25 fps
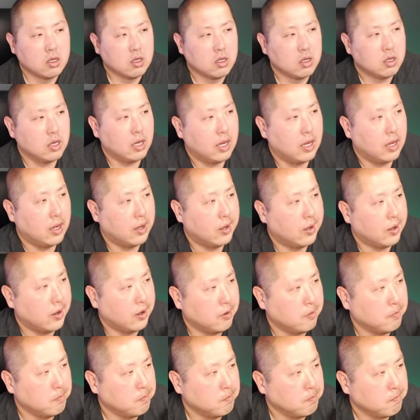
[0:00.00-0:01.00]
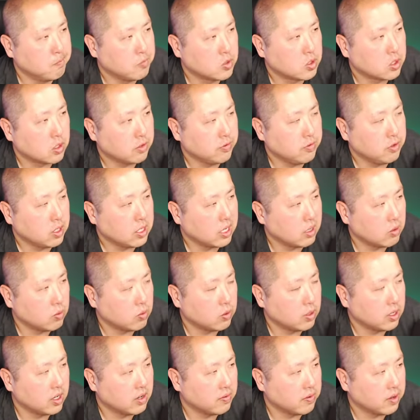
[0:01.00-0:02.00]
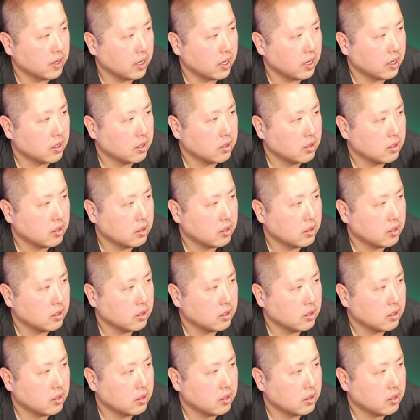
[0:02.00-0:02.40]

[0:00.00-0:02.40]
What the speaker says: So if you get rid of it,